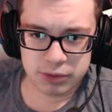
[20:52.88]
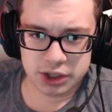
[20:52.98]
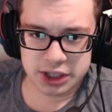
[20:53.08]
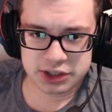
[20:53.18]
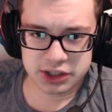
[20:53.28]

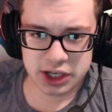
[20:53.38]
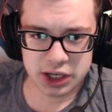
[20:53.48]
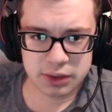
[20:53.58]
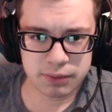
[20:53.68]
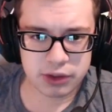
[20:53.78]
And yes, it
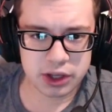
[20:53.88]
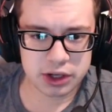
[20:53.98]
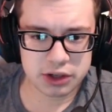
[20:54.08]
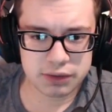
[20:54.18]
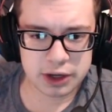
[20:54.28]
can.
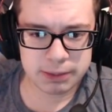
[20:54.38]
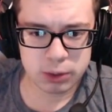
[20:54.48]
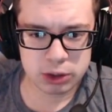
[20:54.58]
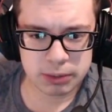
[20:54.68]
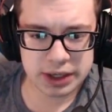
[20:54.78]
And his final
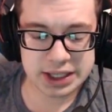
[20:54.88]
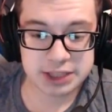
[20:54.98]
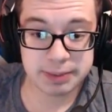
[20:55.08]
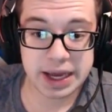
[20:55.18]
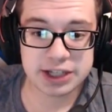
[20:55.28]
Pokemon
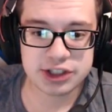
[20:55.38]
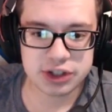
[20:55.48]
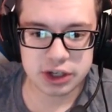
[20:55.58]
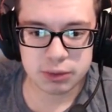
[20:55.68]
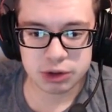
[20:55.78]
is
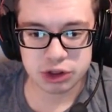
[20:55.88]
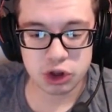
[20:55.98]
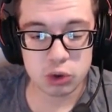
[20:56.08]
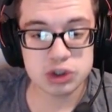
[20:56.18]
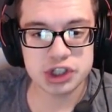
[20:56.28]
Bastiodon with
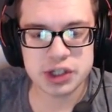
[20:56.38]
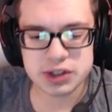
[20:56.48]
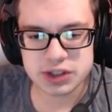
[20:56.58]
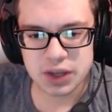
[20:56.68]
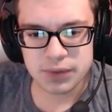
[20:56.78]
no
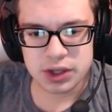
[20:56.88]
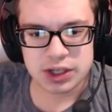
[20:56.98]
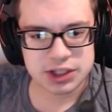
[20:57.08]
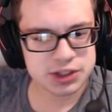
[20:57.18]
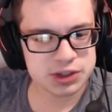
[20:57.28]
shields.
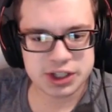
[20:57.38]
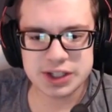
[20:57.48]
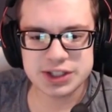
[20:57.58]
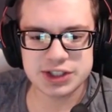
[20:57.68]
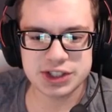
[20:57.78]
So
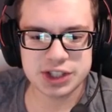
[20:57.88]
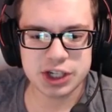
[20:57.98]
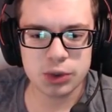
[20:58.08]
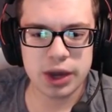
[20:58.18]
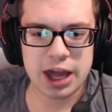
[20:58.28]
Steelix is just going
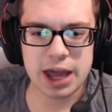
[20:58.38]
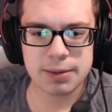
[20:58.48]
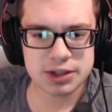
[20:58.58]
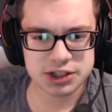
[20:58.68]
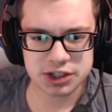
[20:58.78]
to go ham
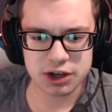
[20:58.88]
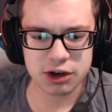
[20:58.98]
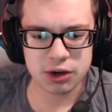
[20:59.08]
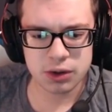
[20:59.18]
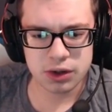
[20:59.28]
in this
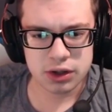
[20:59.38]
scenario.